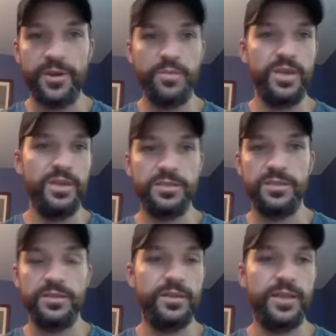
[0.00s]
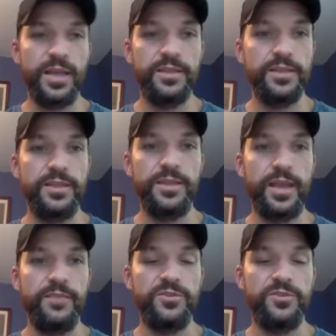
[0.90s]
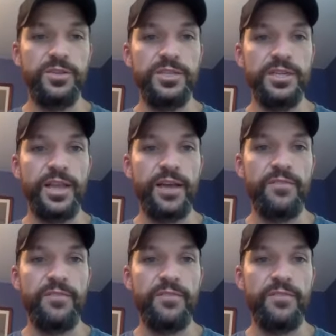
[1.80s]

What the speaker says: piece. That I've certainly seen a lot of